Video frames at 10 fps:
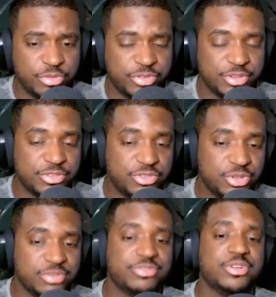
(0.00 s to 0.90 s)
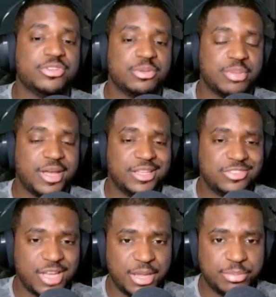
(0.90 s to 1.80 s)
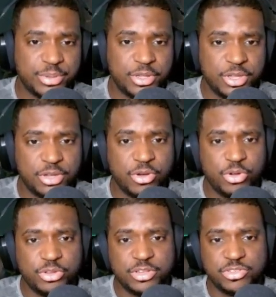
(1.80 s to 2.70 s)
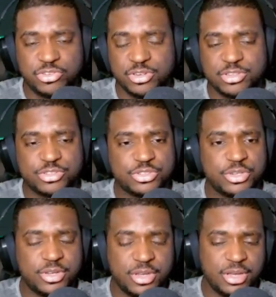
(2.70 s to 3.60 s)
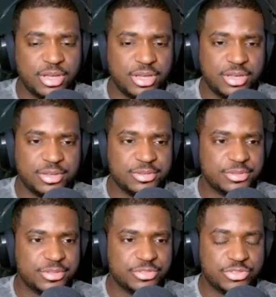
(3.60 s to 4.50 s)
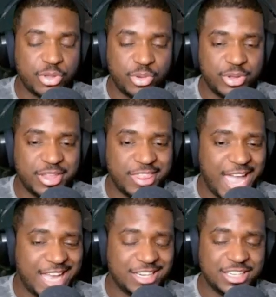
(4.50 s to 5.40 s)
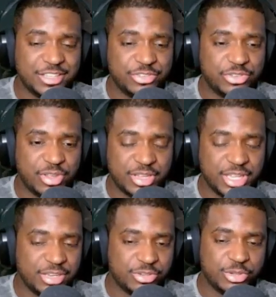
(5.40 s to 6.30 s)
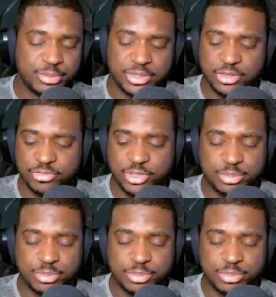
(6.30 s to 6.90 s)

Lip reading: filters. You can filter by type, or you can search. So that is, again, going to be a really